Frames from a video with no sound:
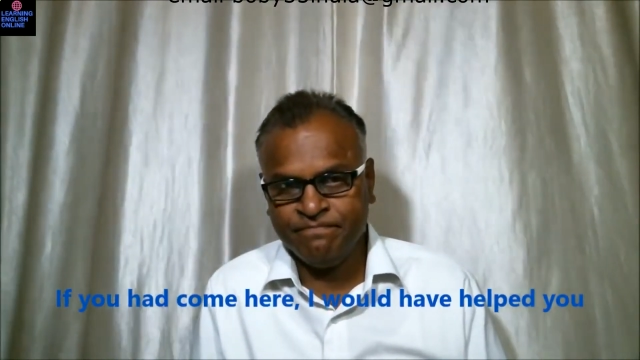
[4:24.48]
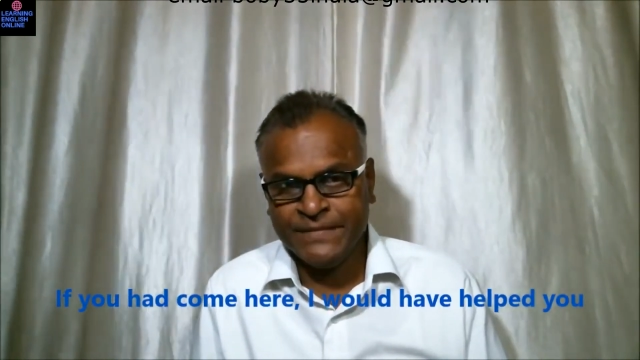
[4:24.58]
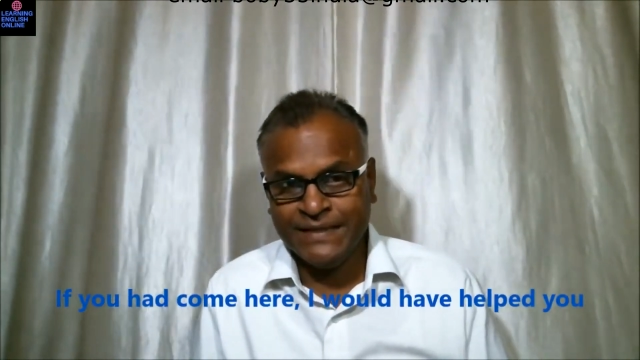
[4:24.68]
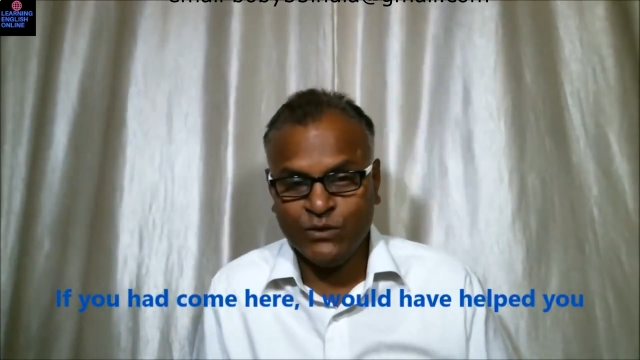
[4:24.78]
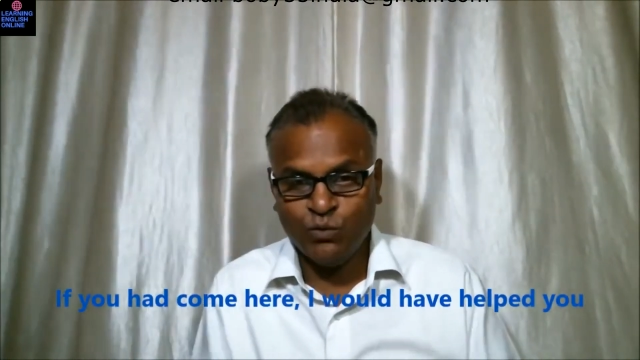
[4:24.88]

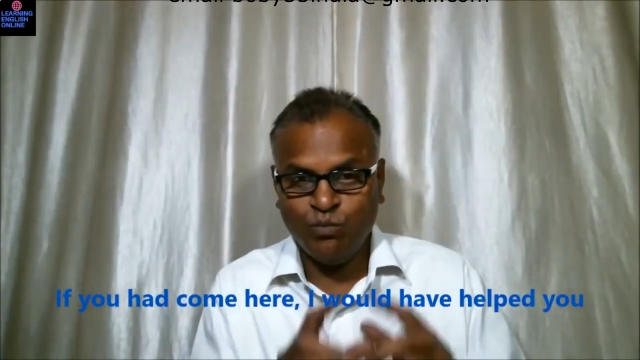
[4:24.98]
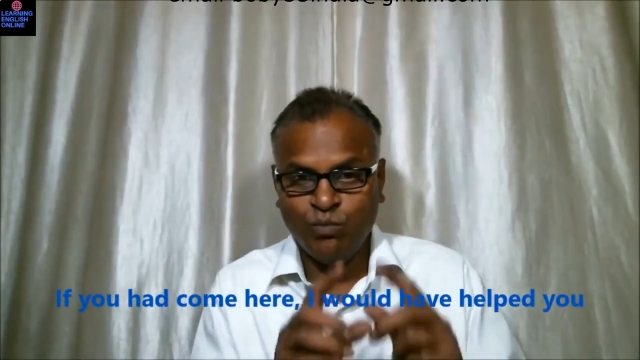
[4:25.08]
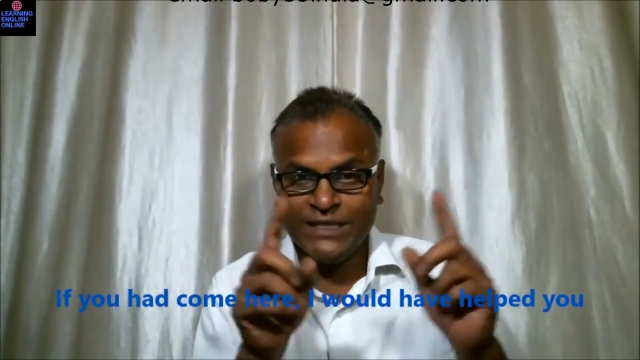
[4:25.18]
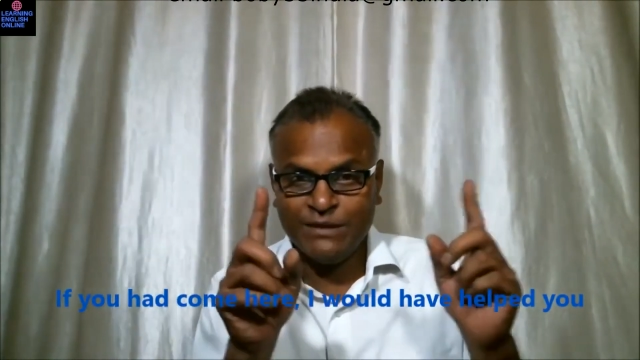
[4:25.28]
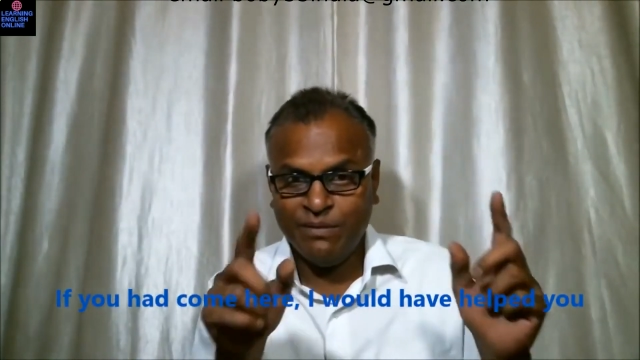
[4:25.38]
the
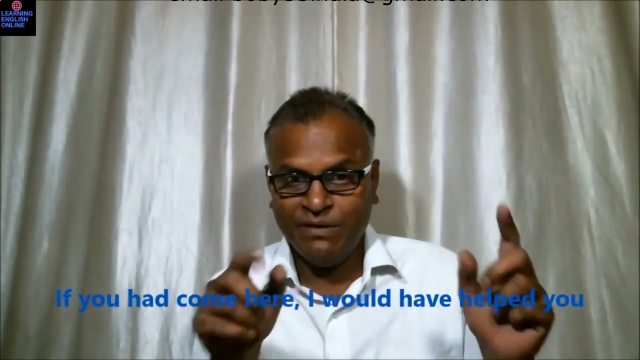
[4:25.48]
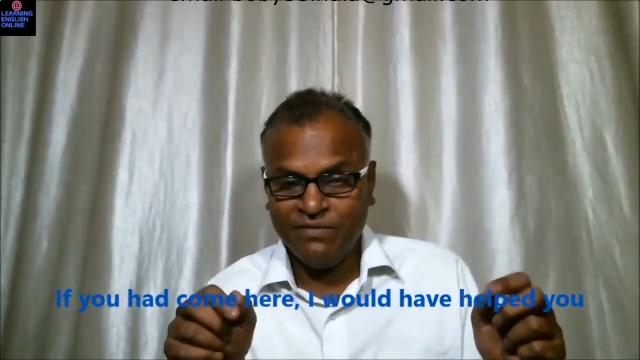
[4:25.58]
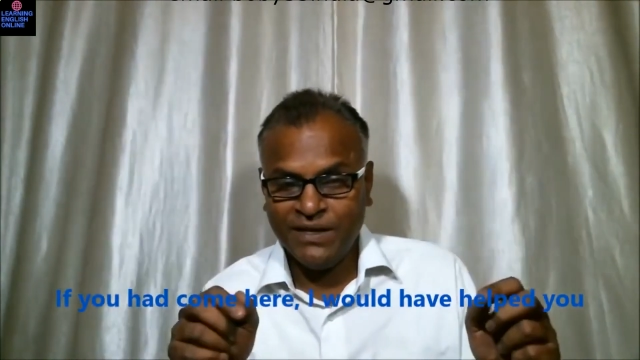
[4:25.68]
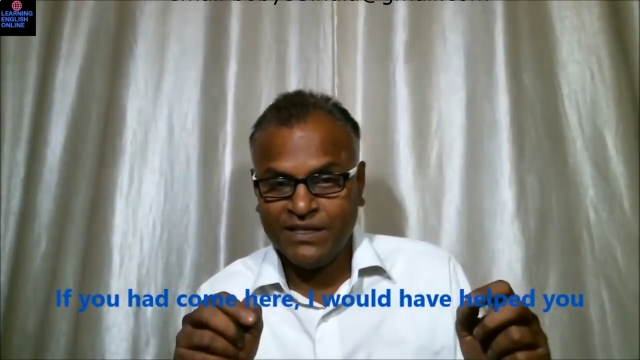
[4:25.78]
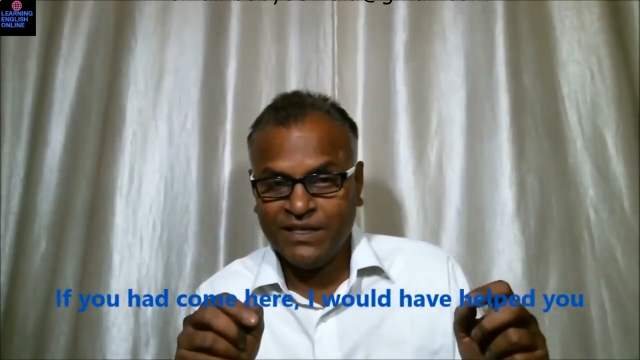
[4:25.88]
past
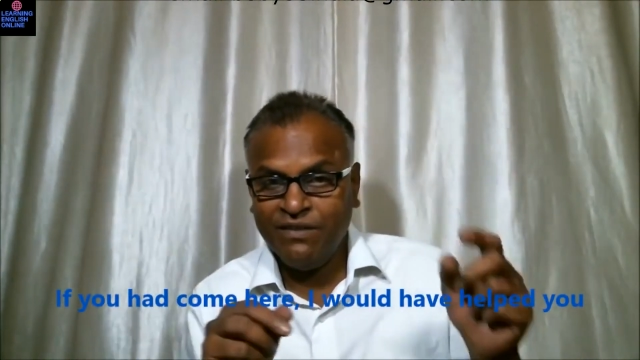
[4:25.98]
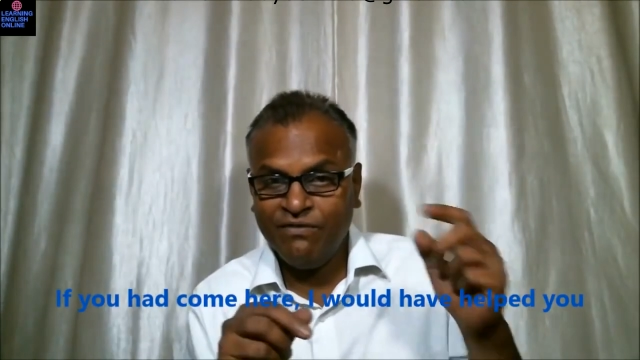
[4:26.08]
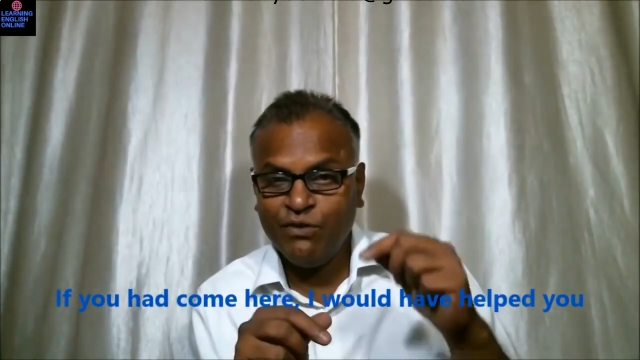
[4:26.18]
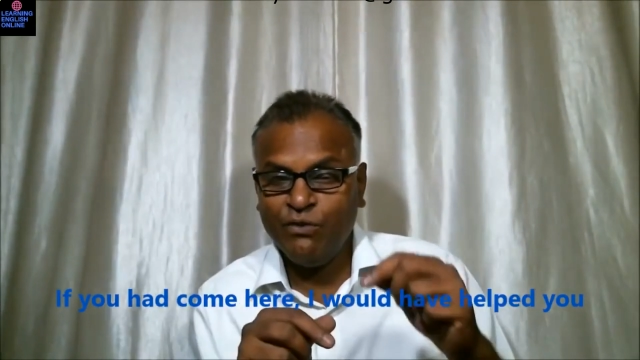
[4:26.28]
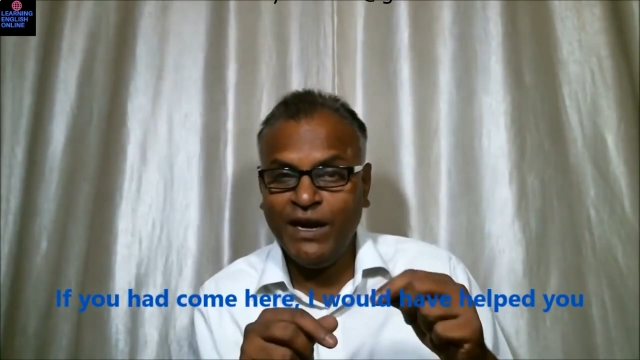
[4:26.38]
perfect. If
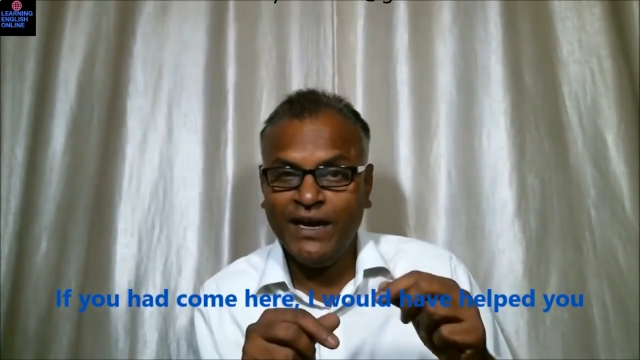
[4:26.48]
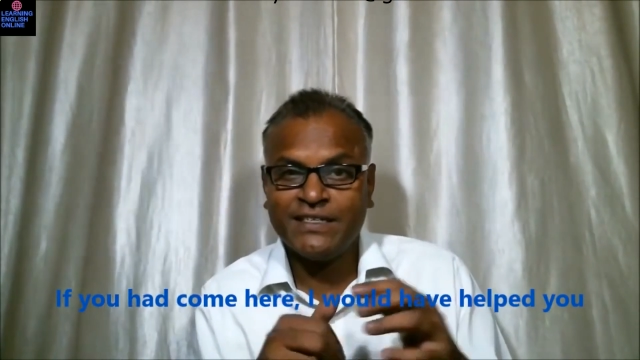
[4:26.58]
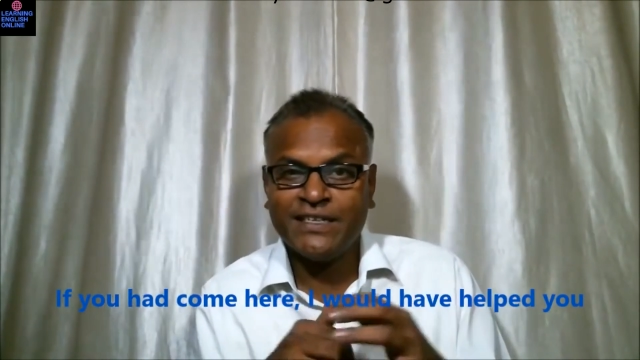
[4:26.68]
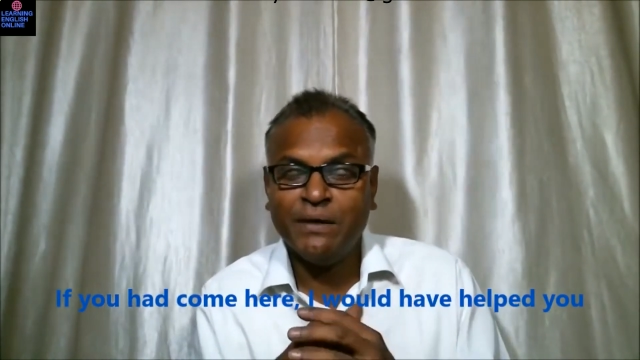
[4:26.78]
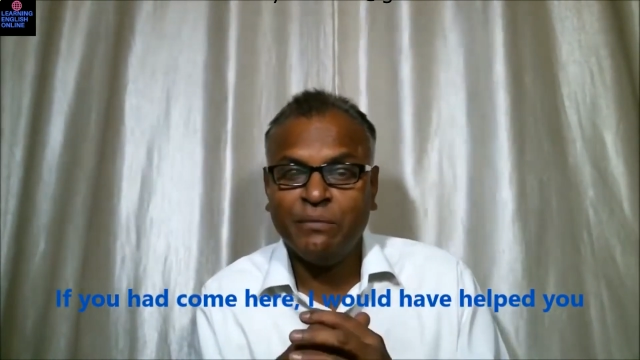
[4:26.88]
you had
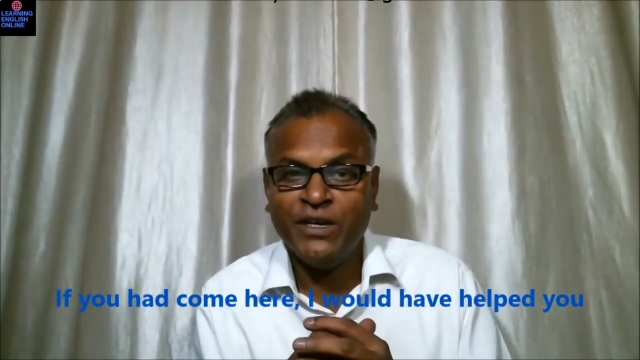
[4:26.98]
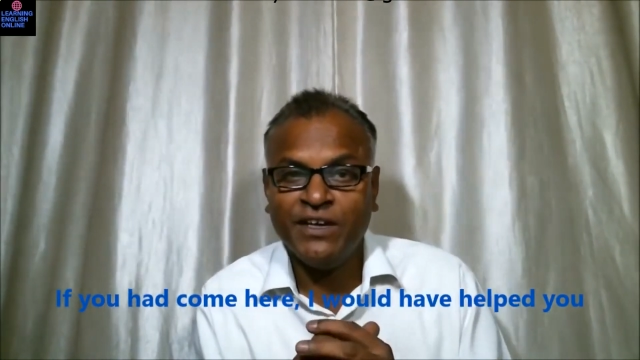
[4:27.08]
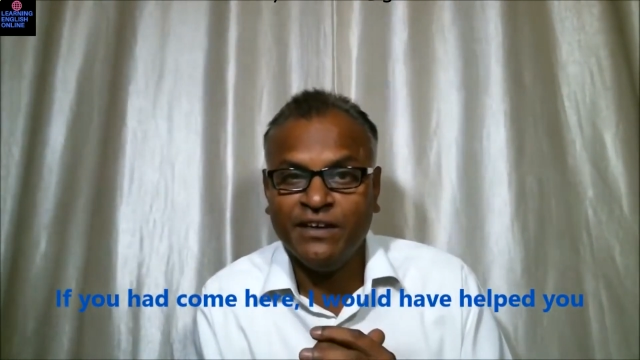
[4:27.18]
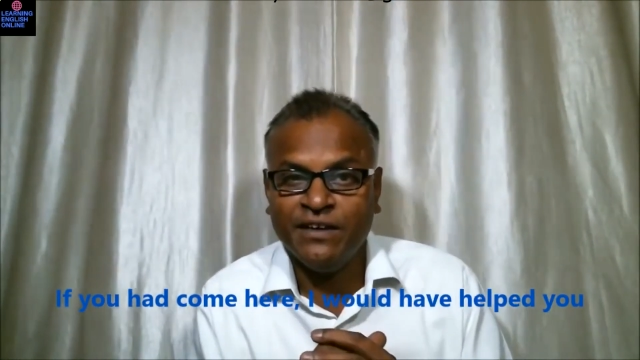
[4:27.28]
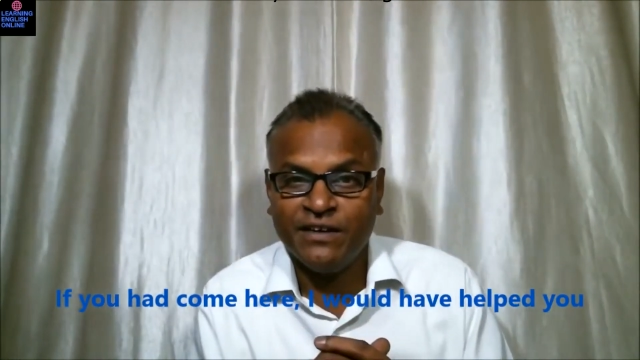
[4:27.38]
come
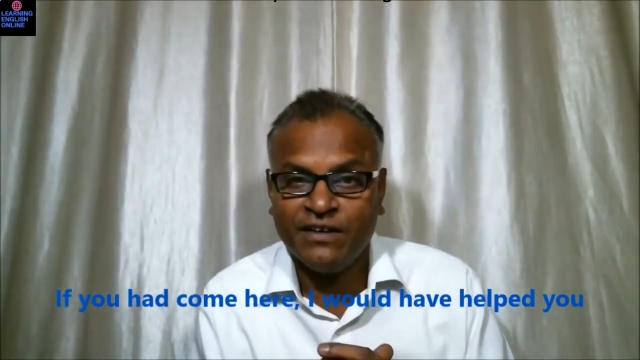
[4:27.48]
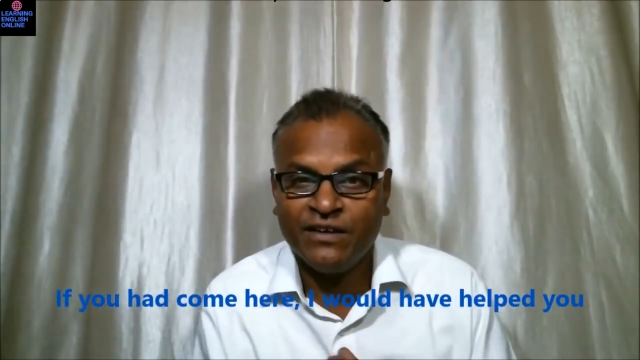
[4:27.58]
here,